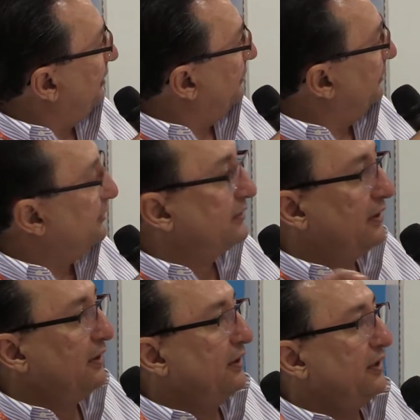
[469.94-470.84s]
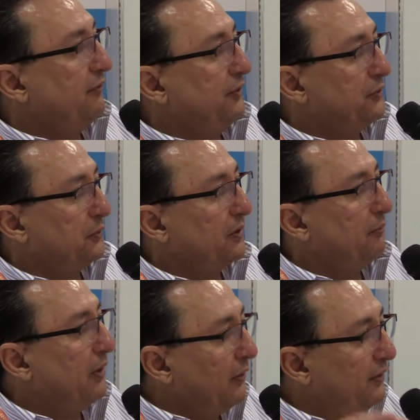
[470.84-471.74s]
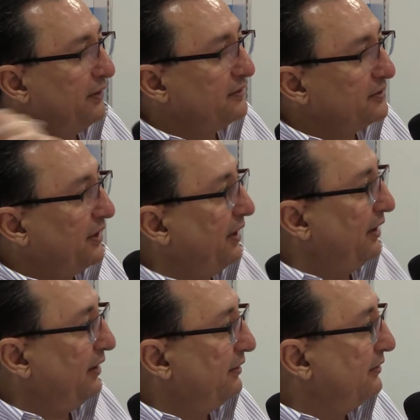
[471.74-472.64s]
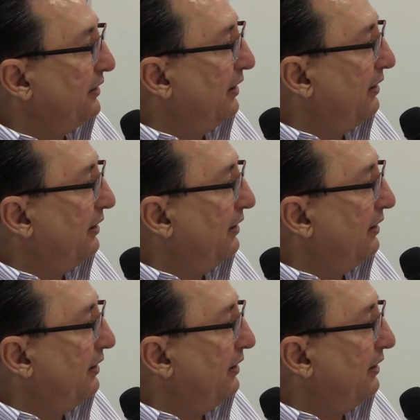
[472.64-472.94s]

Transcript: all the individual components, and